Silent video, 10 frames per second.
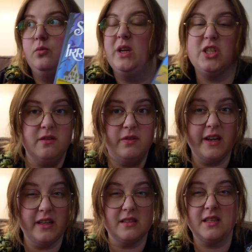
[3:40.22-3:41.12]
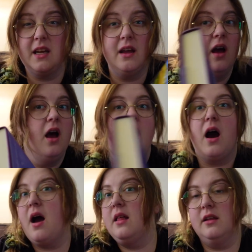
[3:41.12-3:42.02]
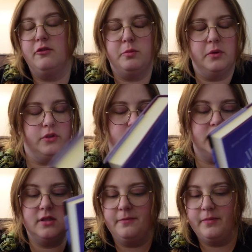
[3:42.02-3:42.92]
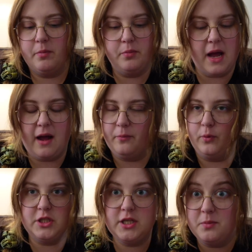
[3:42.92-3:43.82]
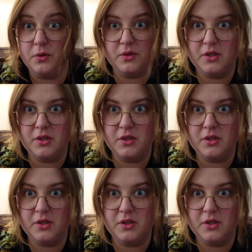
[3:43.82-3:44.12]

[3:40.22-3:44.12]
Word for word: witchy fantasy. I love books, um, witchy books,